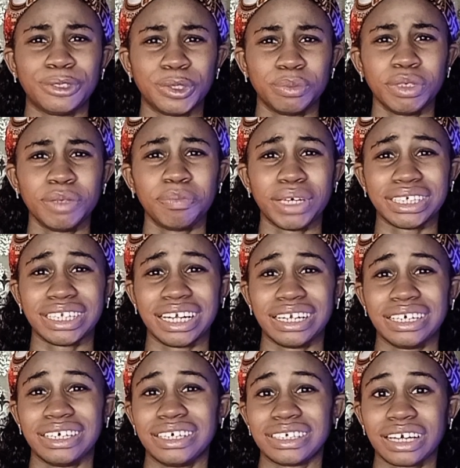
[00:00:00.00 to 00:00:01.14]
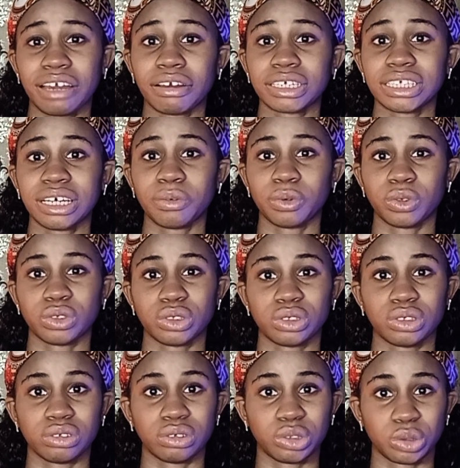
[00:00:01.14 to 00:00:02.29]
To me personally, his character
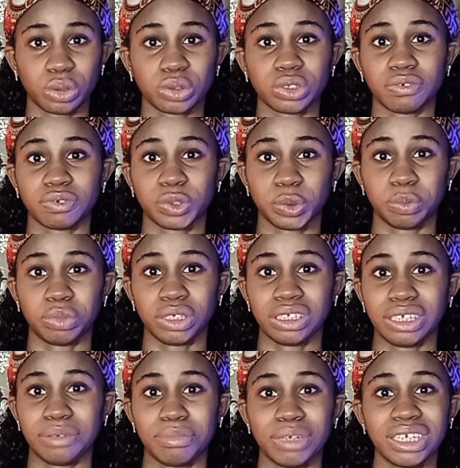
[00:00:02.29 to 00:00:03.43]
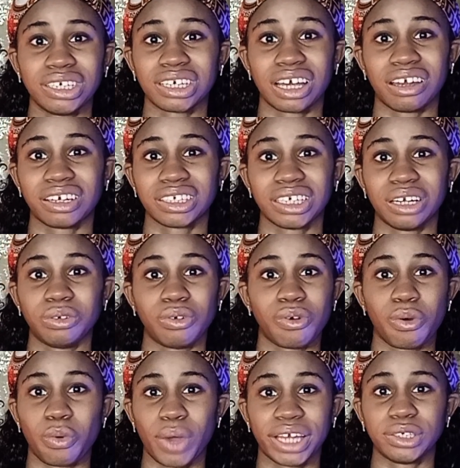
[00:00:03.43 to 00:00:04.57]
was sort of stupid. They made his character look
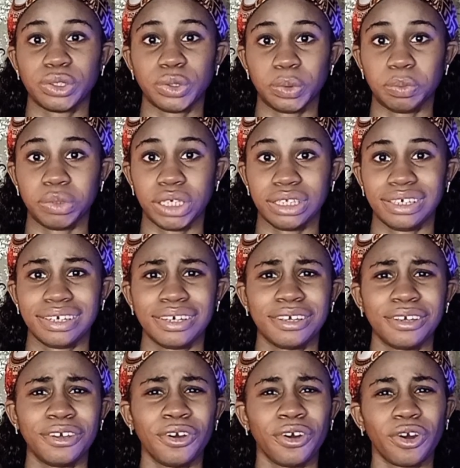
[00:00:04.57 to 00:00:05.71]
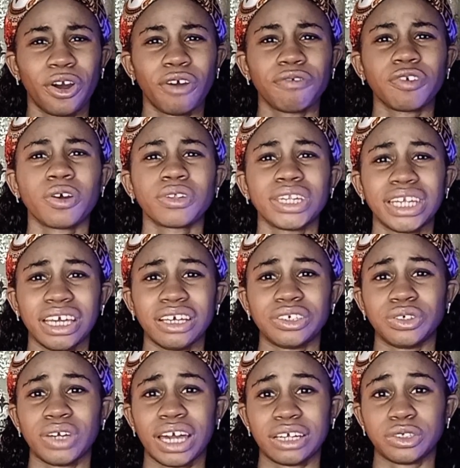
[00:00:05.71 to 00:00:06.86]
quite stupid. Of all
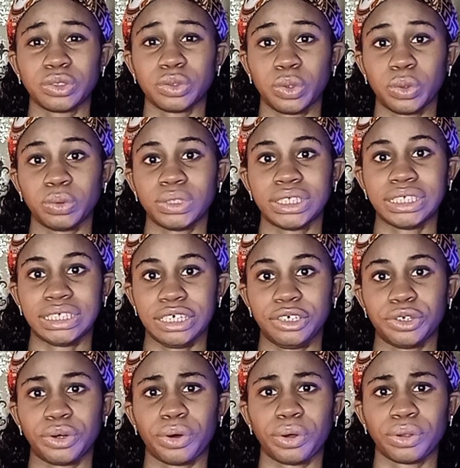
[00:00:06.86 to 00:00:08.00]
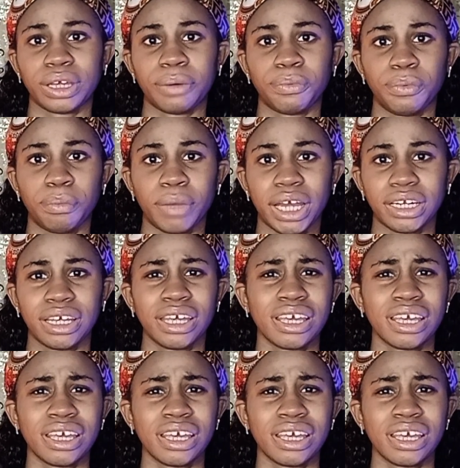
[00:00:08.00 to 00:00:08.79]
days you had to go see your other woman,